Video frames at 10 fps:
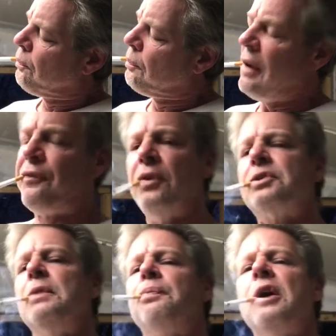my
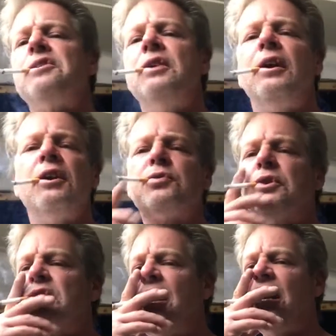first impression of this
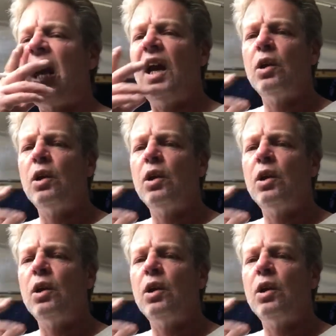was like,